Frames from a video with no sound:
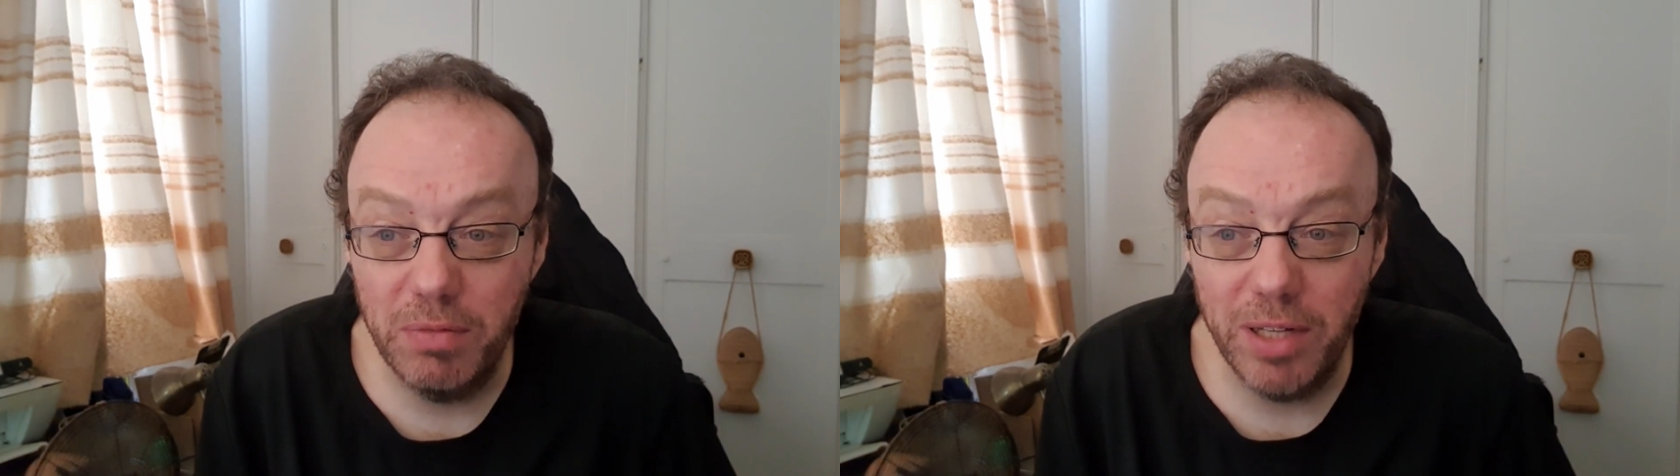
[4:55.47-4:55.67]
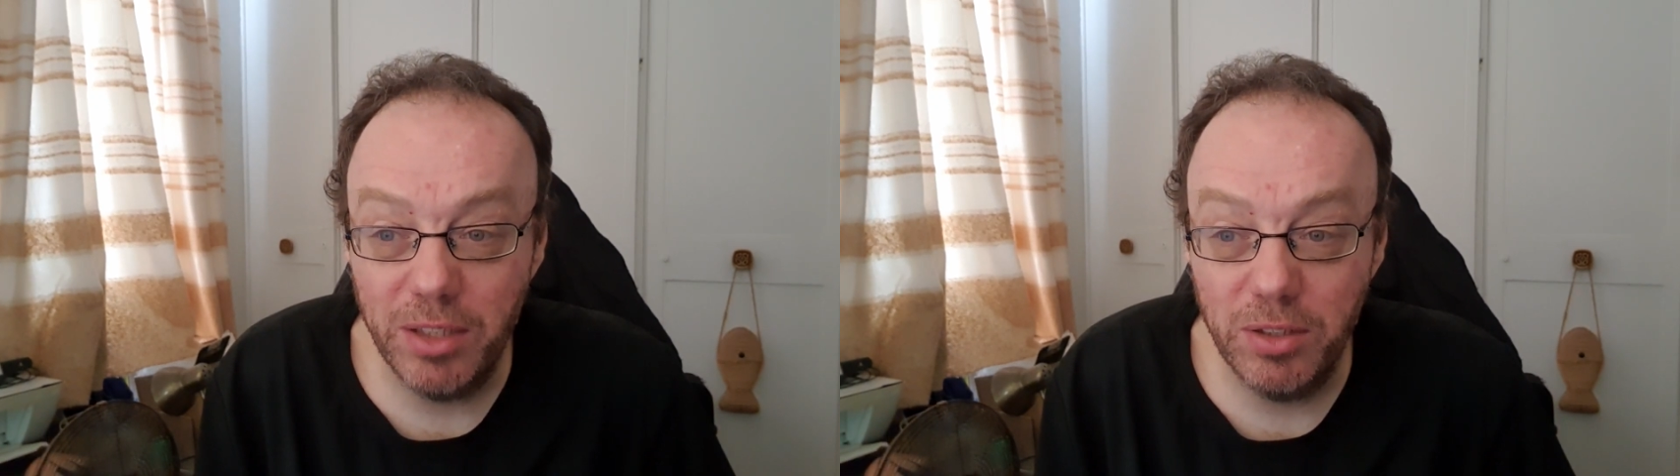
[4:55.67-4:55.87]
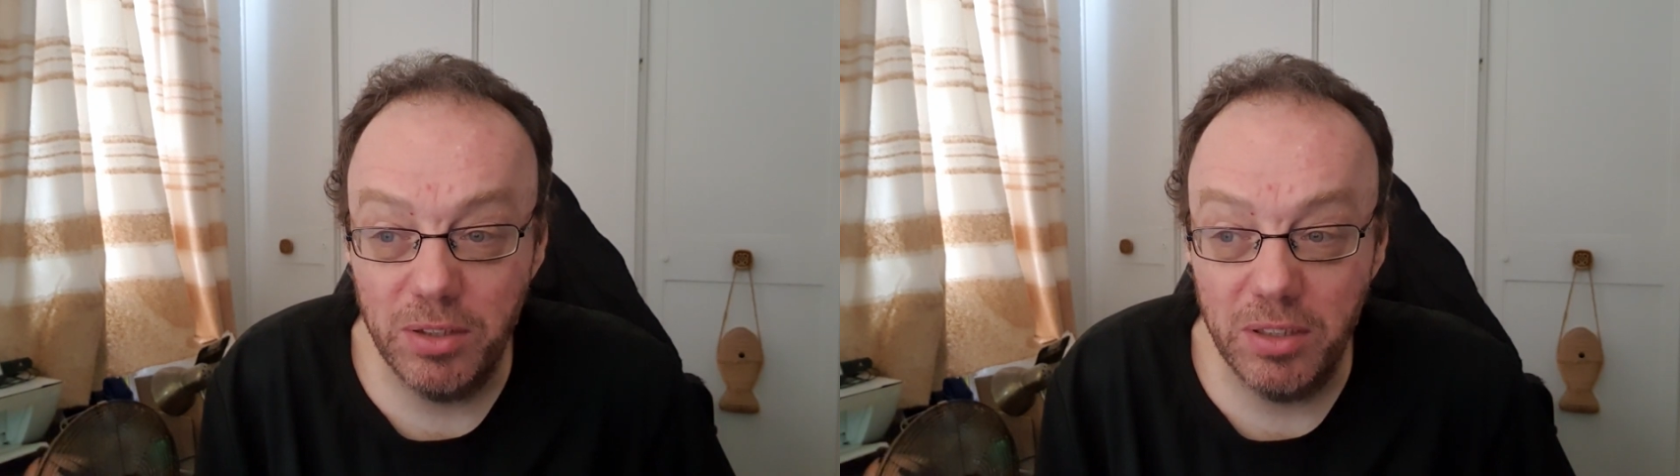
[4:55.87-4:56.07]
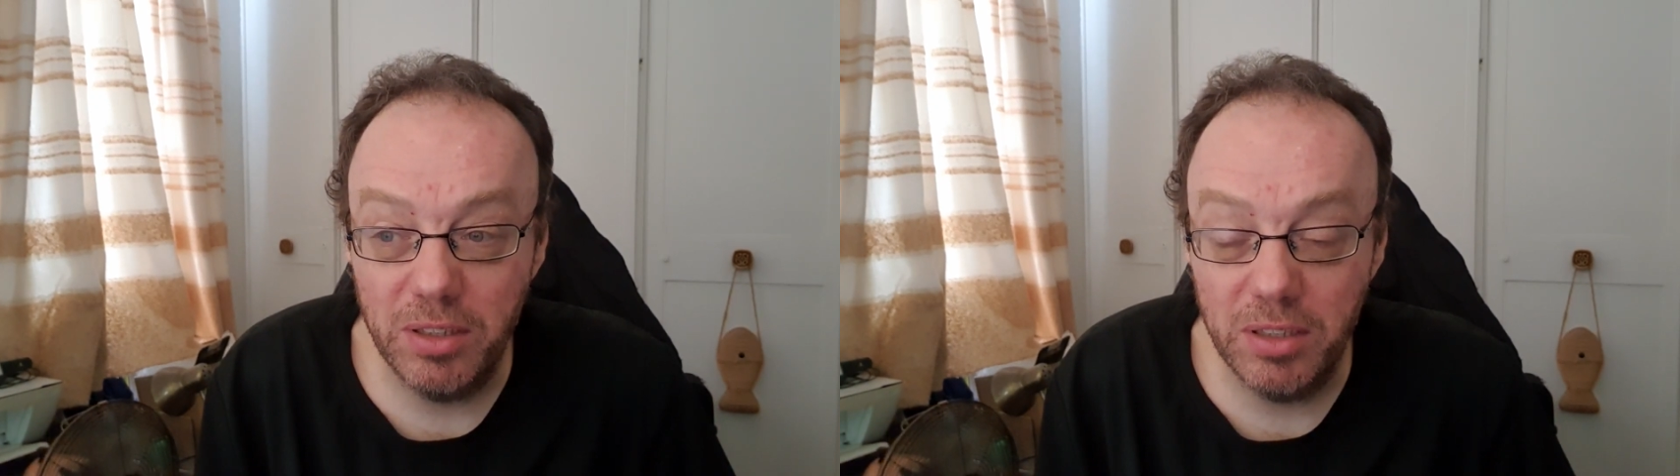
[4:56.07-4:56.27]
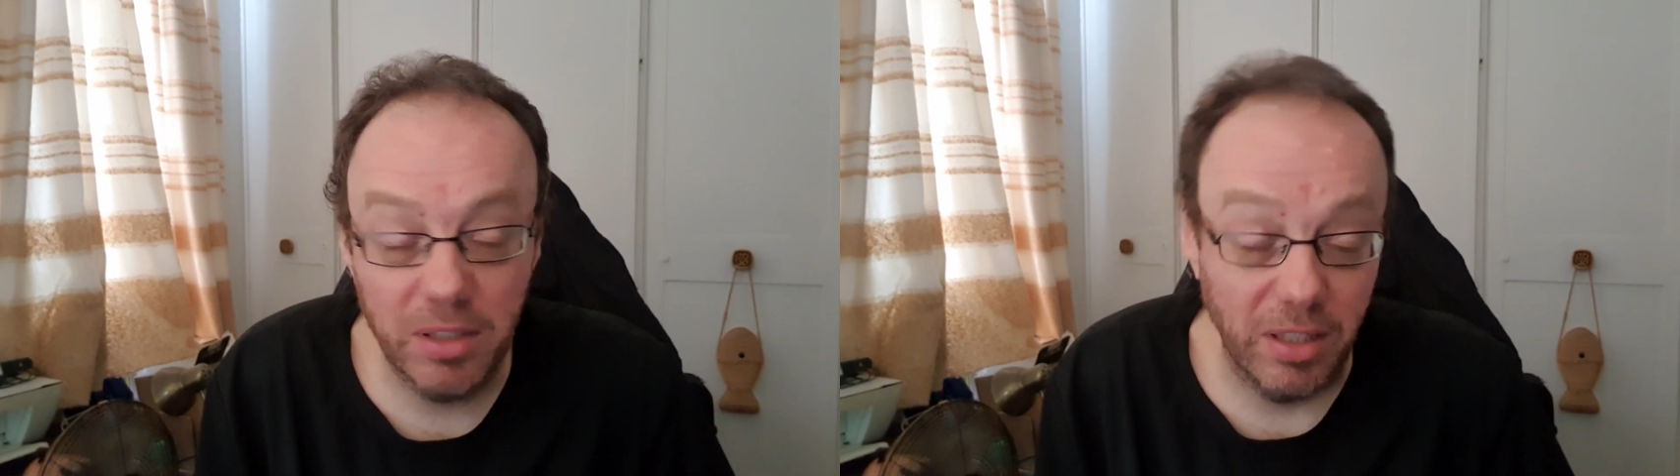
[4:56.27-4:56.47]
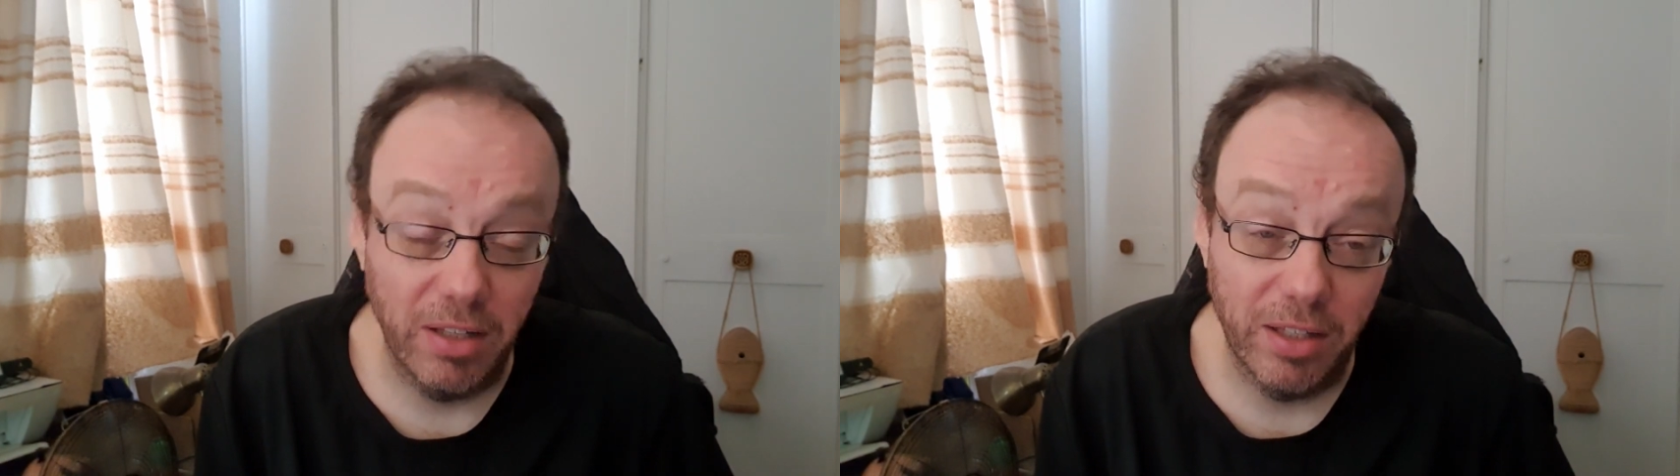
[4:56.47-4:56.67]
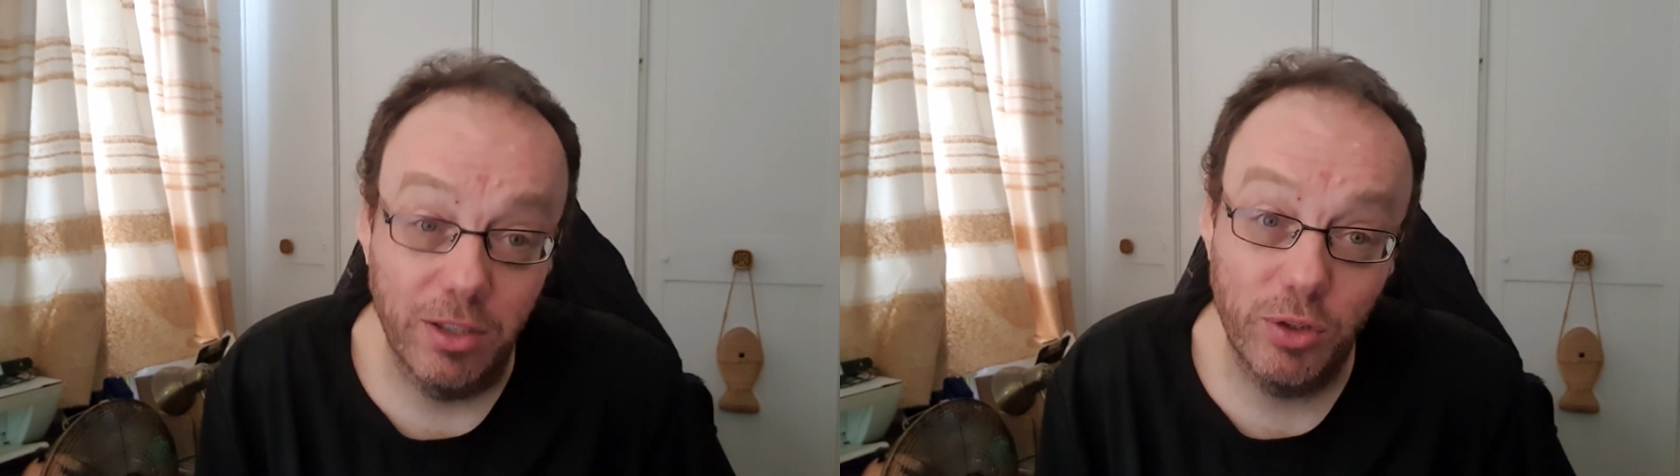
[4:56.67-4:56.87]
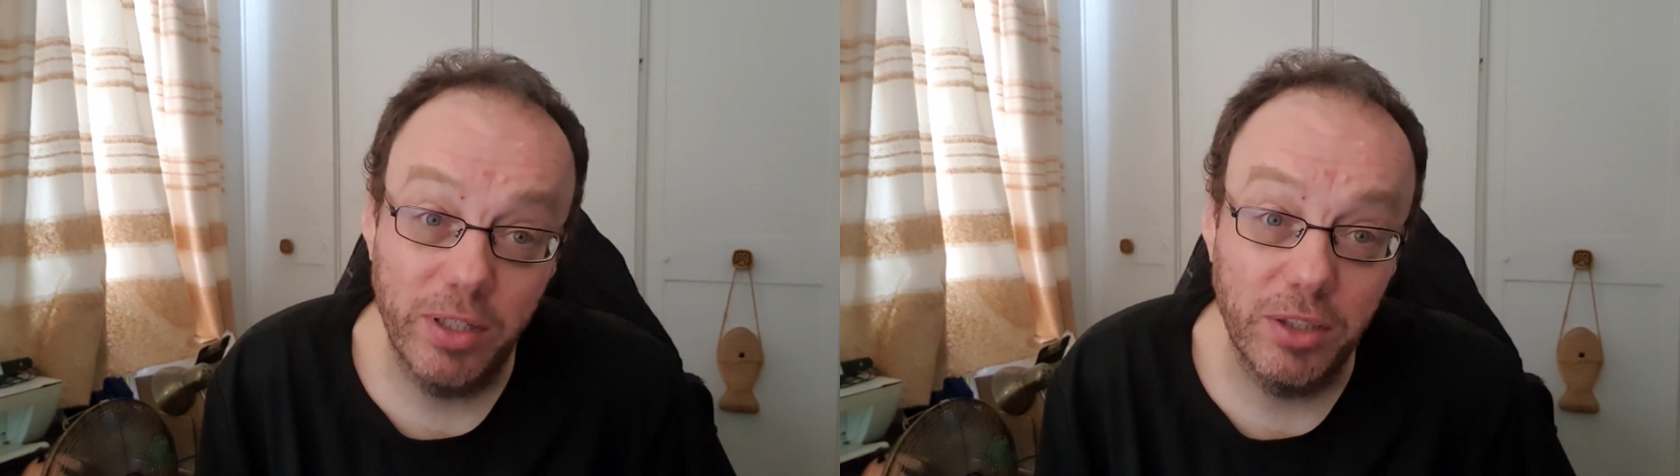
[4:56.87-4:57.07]
Flat Earthers, and they're
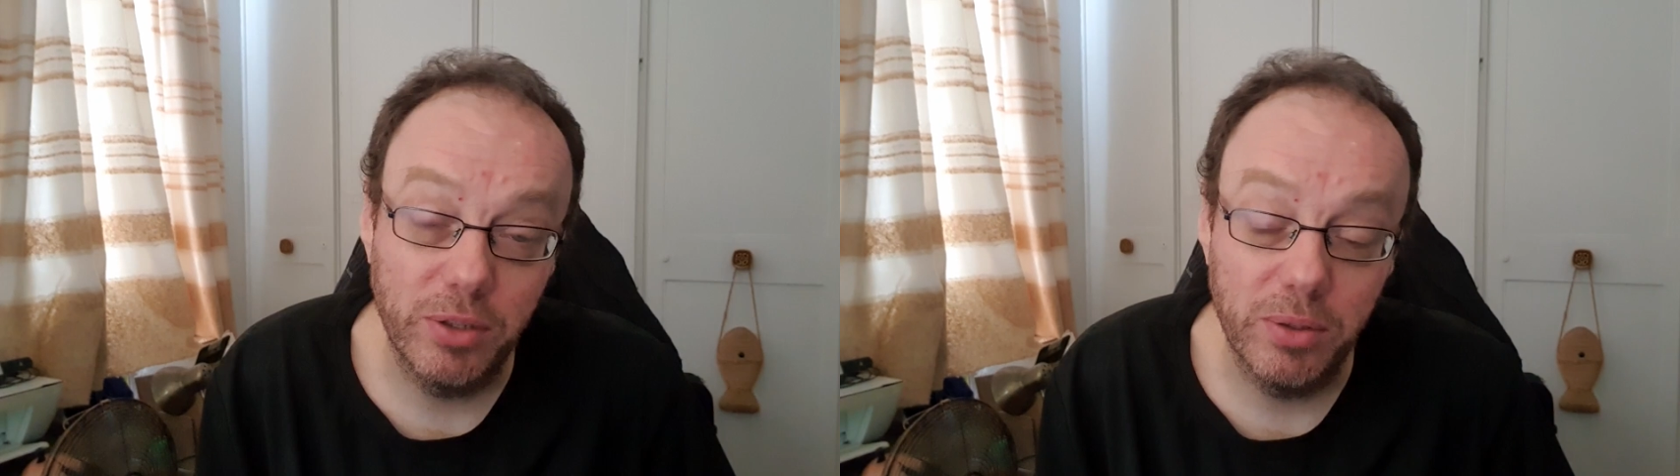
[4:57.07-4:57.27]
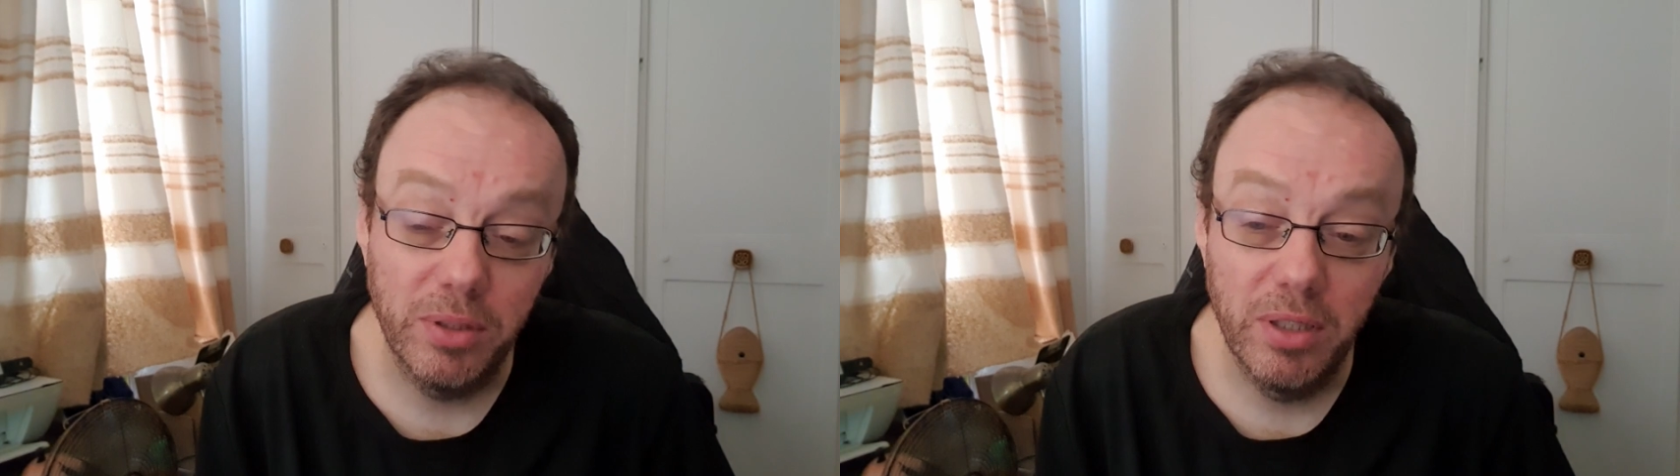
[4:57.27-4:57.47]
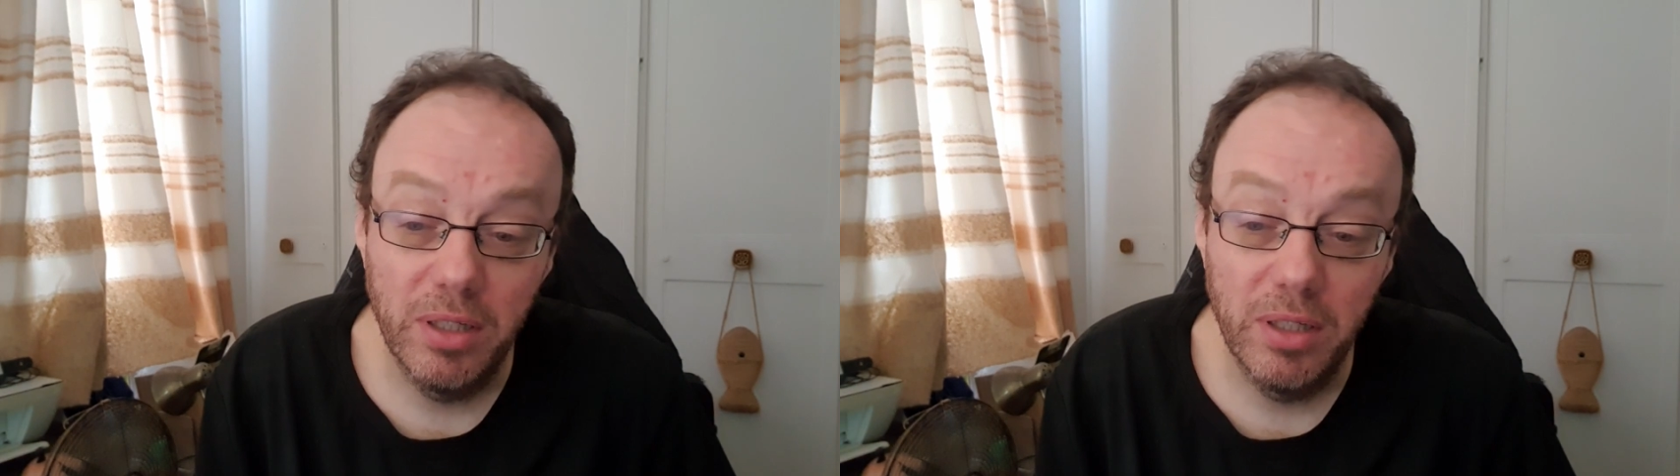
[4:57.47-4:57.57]
trying to